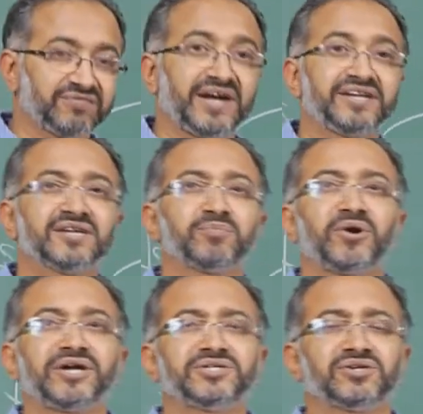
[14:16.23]
finer
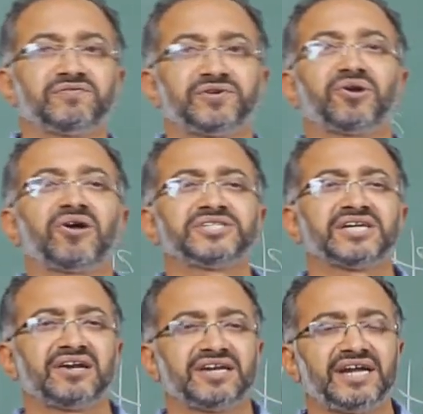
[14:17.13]
points of
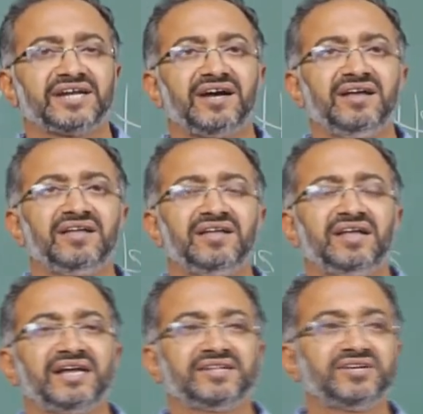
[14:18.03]
rheological data,
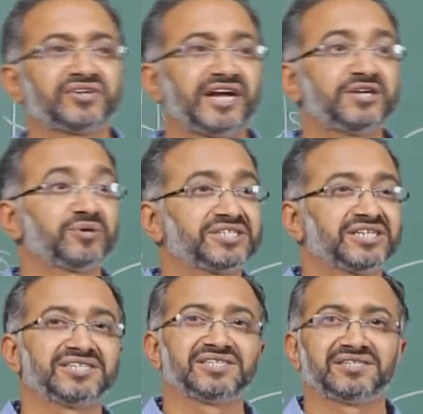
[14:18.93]
and then try to
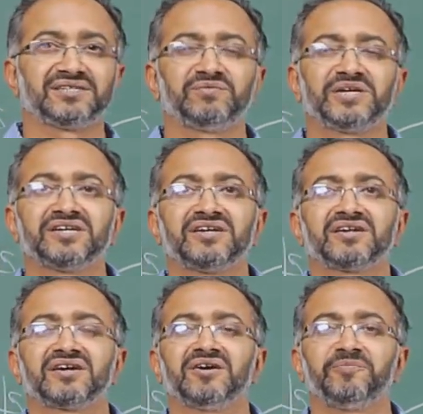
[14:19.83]
assess
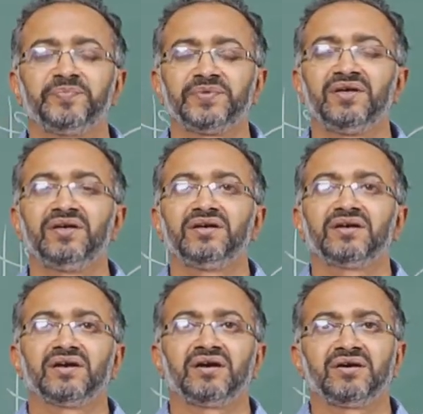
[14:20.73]
whether
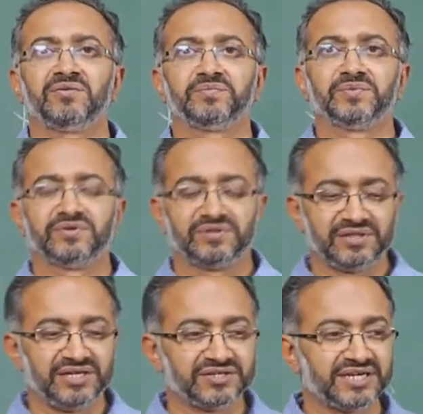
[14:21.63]

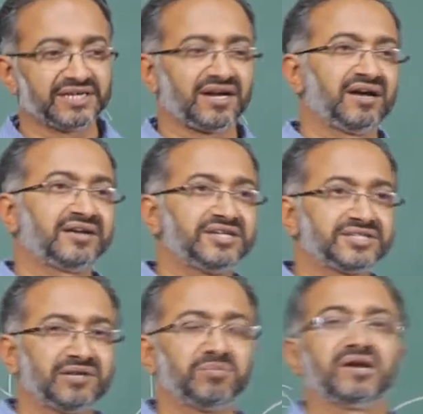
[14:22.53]
these data are
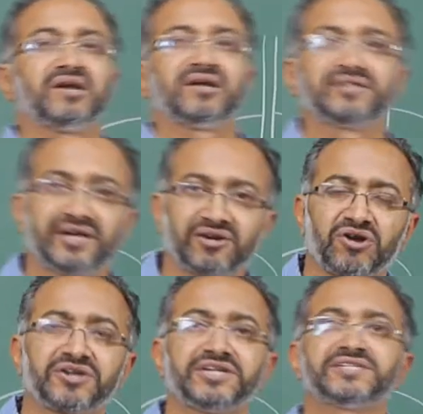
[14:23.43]
reasonable, they are
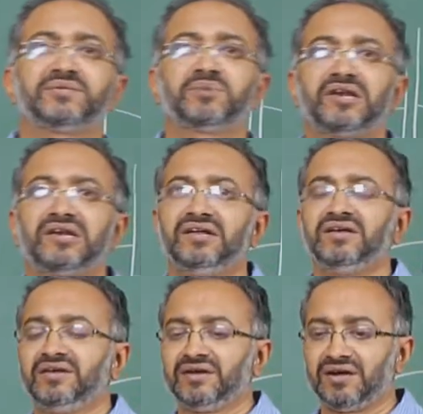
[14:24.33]
not reasonable,
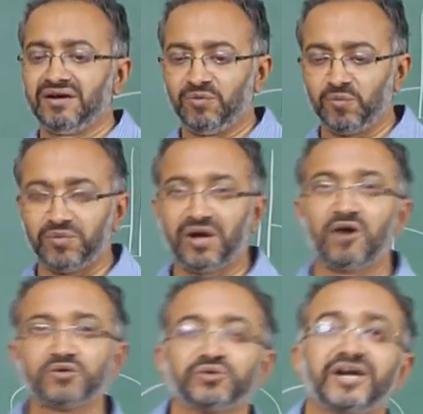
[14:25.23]

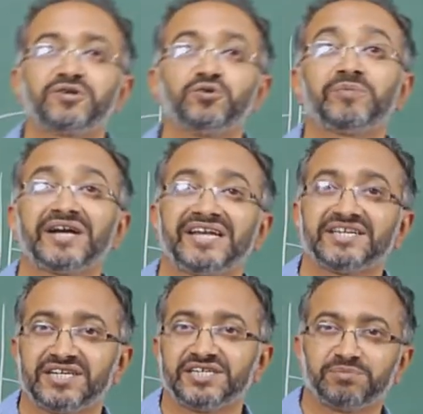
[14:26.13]
how should I do my
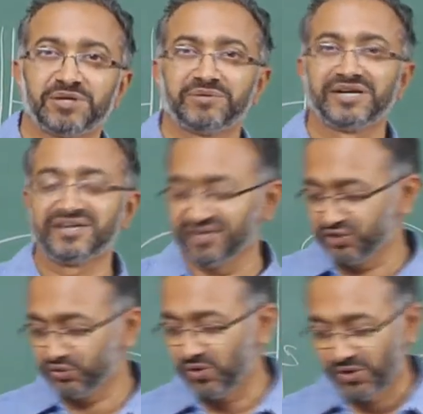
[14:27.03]
next experiment, and
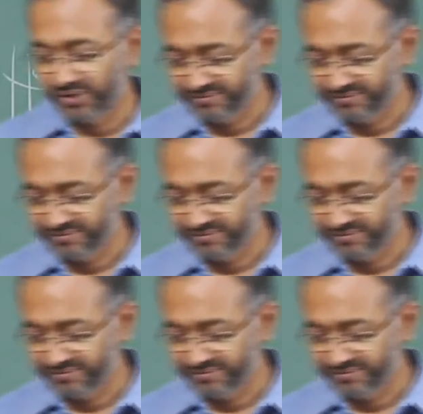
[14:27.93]
so on.